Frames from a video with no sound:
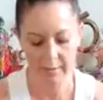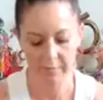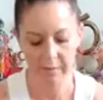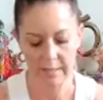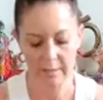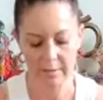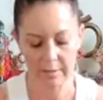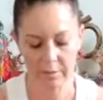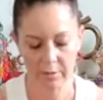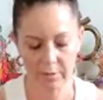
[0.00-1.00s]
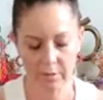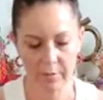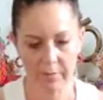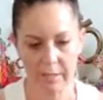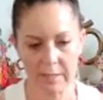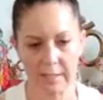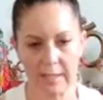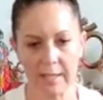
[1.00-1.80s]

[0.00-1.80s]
and the feet, soles of the feet